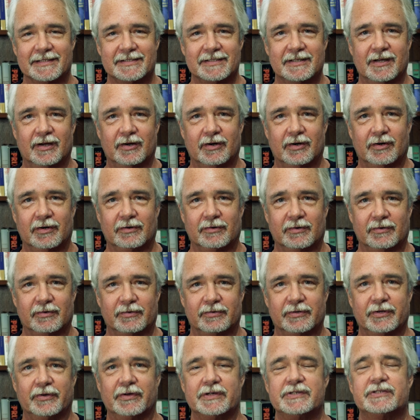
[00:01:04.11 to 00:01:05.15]
it's
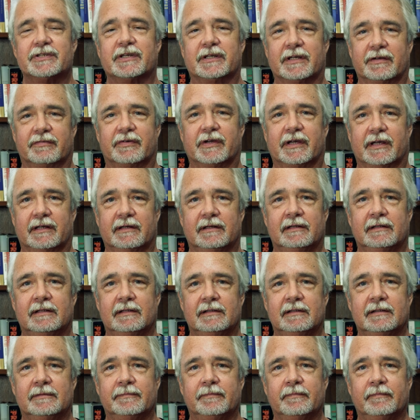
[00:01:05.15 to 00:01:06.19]
really significant.
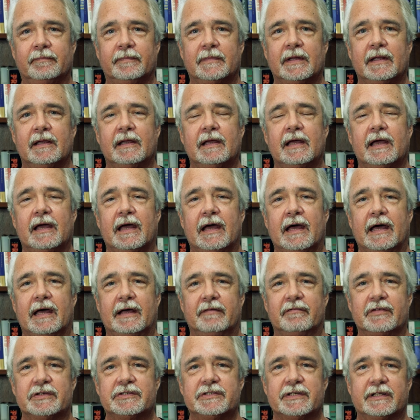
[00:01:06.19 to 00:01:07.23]

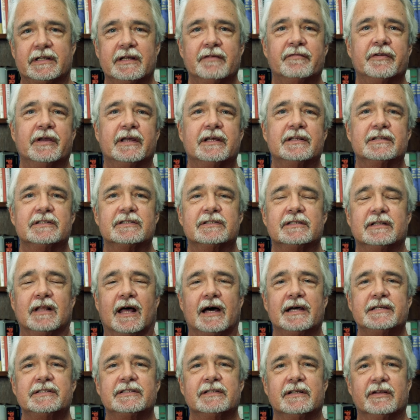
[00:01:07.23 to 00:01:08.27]
And the significance
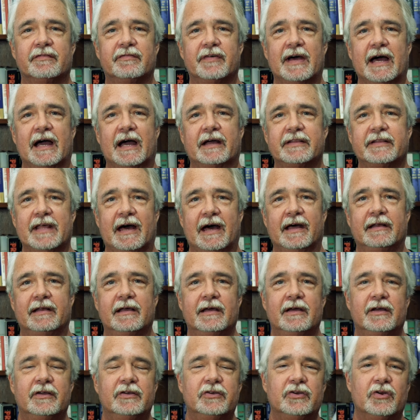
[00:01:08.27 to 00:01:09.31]
lies in the fact that
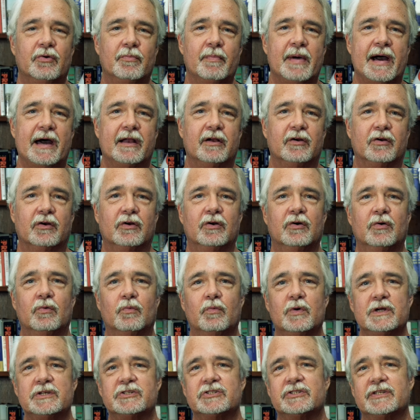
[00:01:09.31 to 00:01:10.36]
no matter
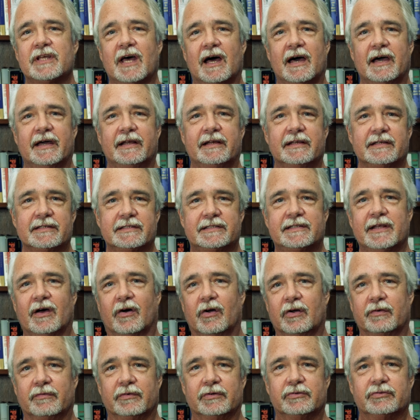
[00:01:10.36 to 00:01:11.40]
which side is
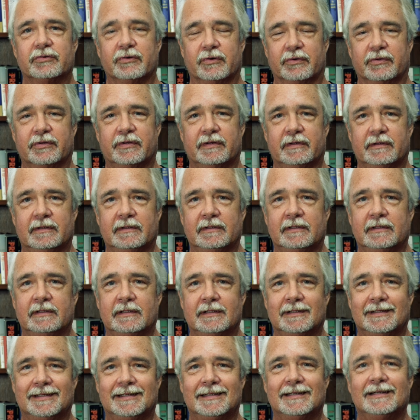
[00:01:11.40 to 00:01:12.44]
telling the truth,
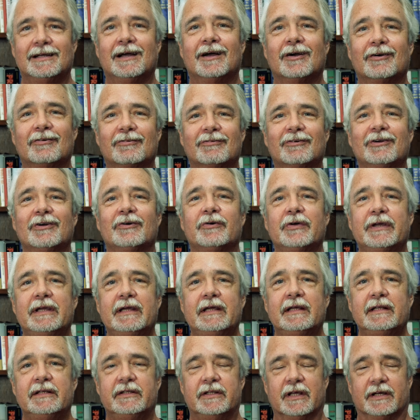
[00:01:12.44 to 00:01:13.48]

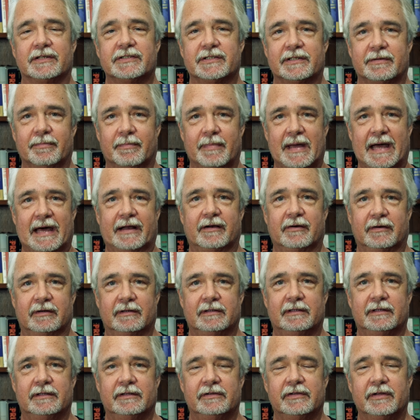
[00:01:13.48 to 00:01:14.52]
really doesn't matter.
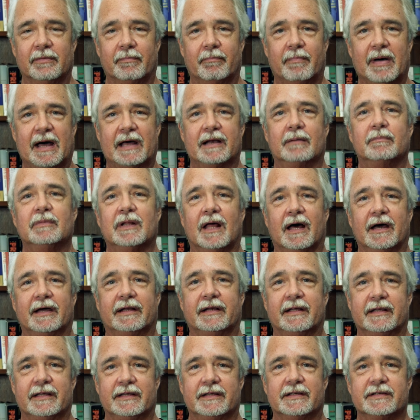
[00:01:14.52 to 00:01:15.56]
The bottom
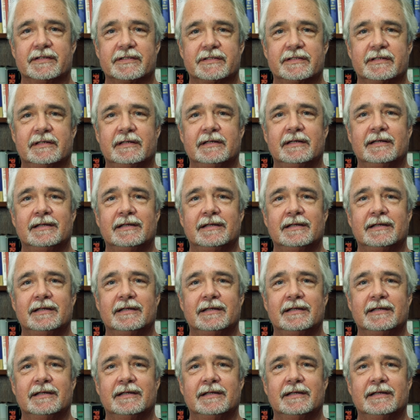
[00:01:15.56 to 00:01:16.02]
line is